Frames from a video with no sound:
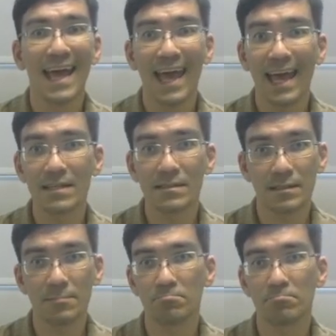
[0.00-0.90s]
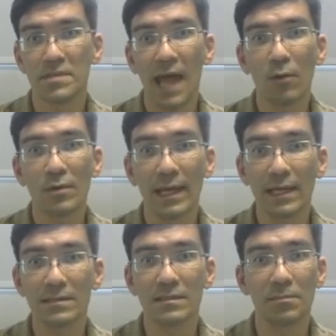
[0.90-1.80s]
and
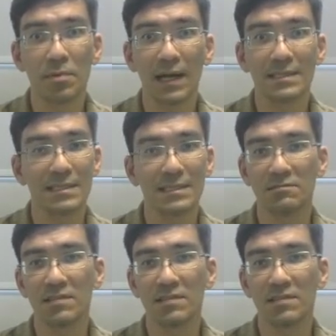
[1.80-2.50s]
nowadays the price is,